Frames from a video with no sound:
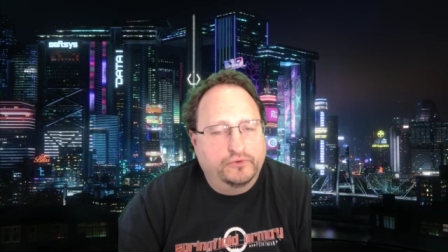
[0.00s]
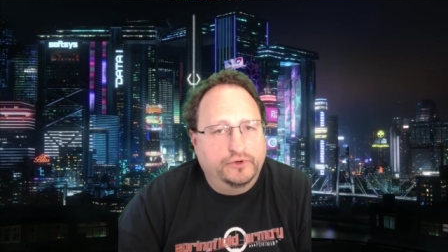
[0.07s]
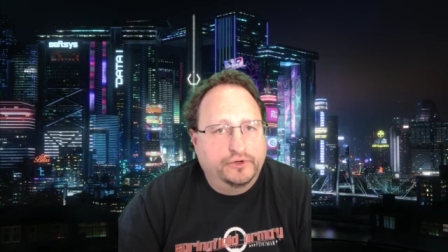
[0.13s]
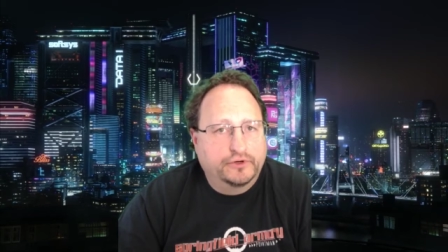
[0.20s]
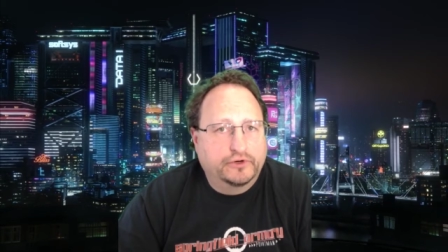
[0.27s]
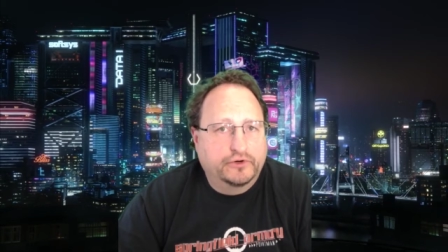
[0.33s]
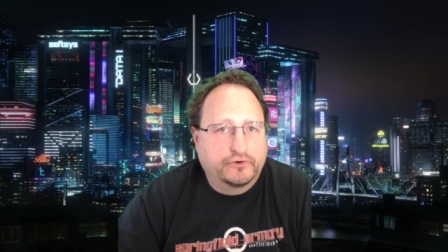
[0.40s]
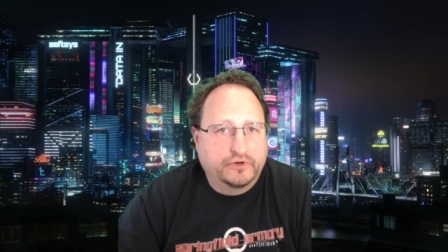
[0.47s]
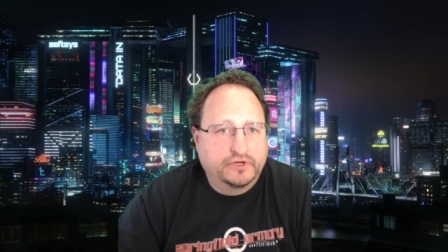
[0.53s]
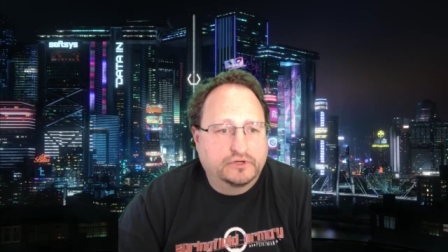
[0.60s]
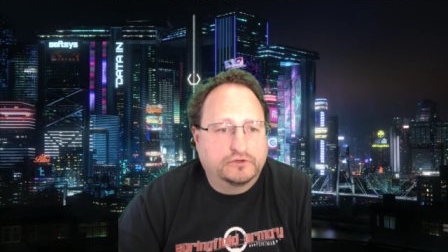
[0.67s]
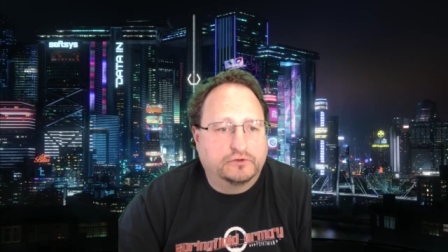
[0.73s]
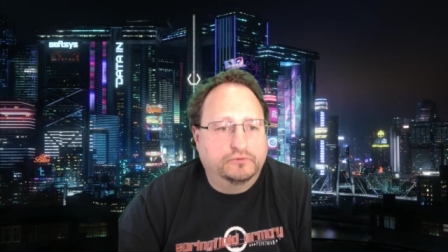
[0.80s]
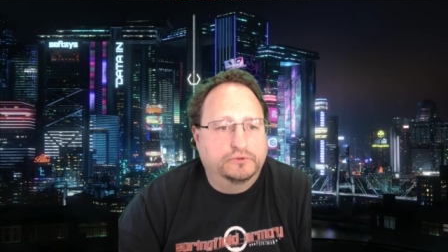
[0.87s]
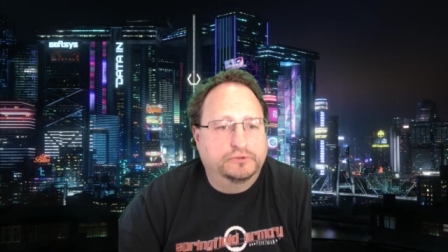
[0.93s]
When you're in
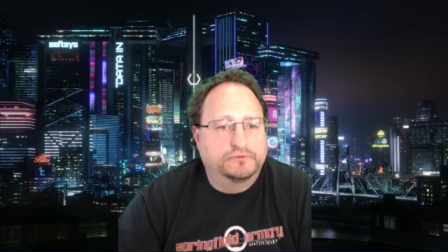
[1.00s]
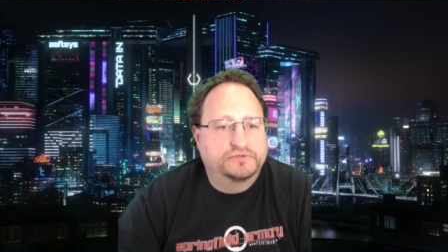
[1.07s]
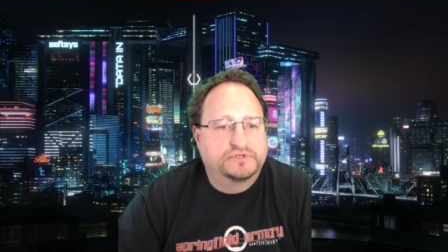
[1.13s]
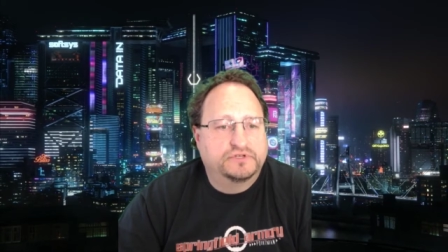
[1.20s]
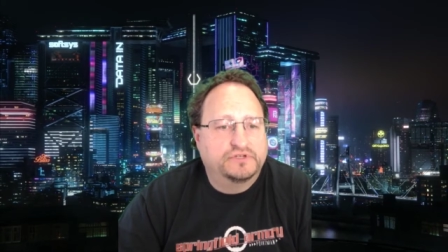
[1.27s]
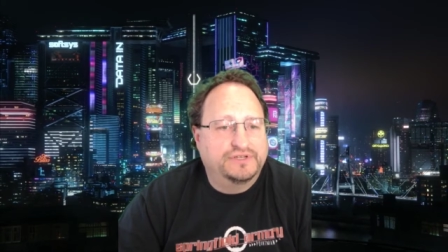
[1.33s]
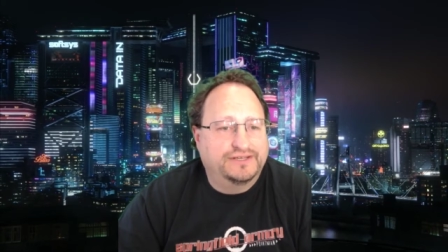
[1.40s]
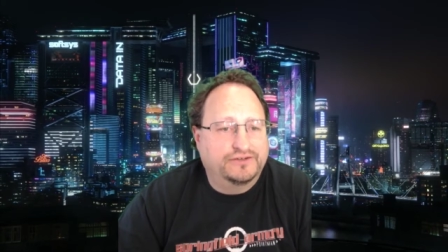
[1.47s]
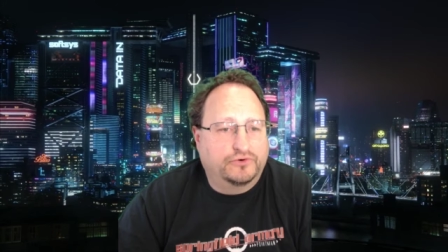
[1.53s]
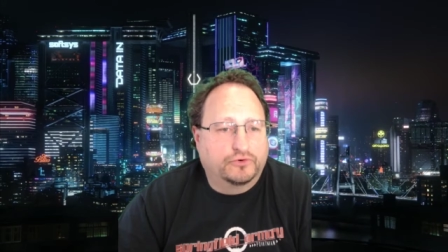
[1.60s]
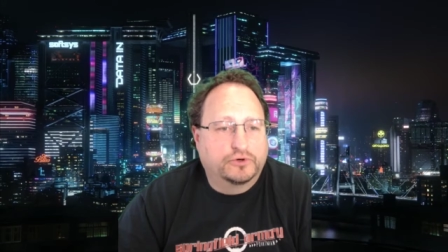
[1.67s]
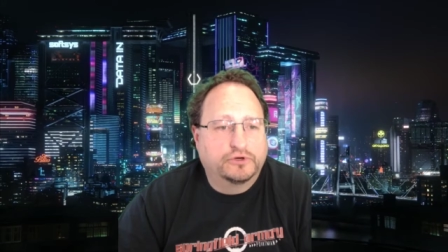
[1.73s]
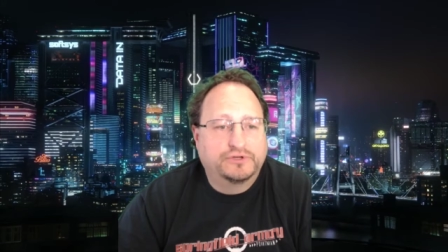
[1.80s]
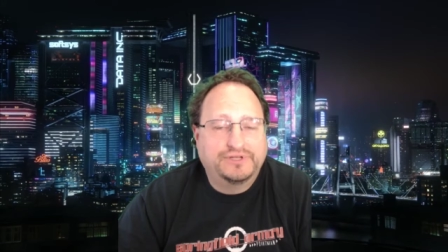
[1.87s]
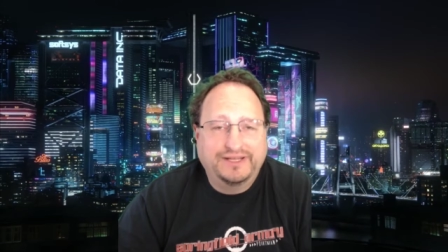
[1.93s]
critical wounds, in
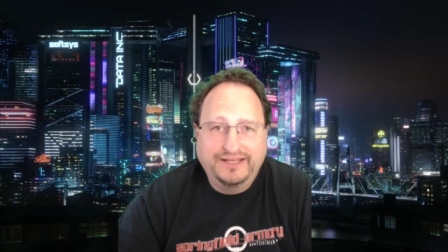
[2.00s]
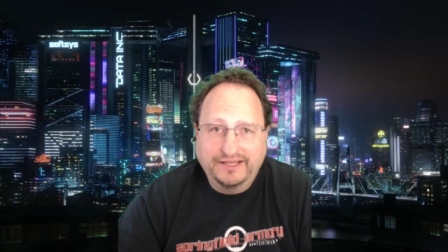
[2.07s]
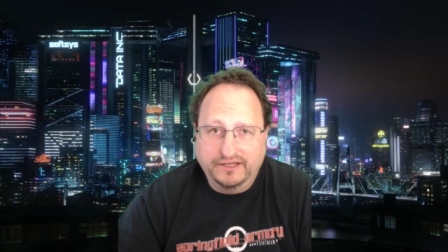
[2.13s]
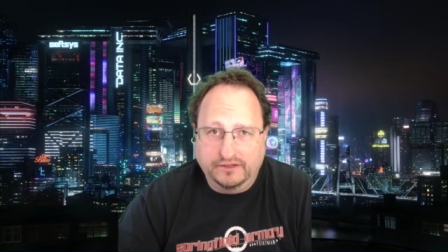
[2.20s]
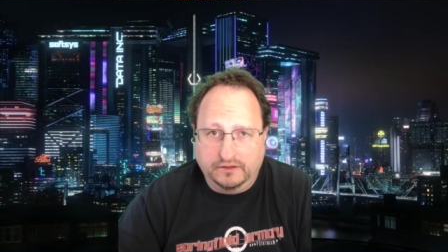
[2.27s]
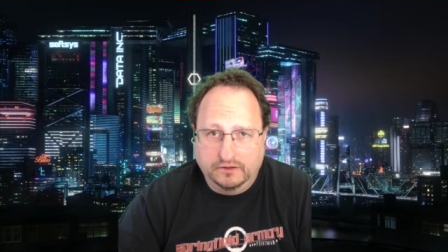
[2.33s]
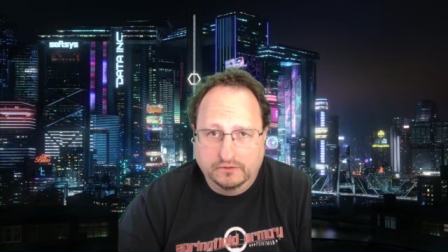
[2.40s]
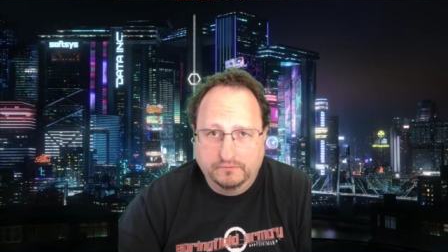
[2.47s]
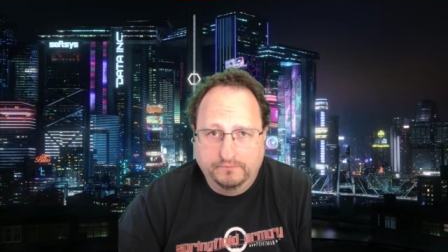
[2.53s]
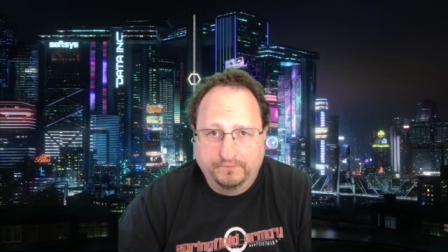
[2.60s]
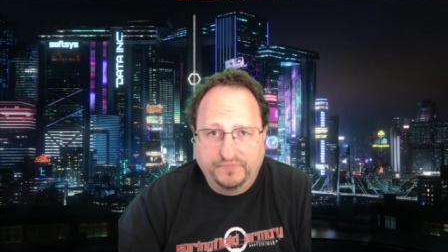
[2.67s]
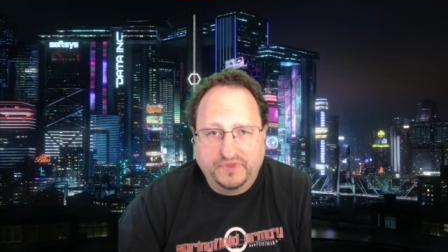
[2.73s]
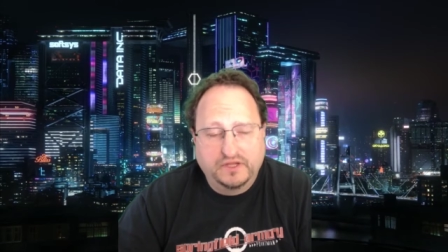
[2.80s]
order to heal,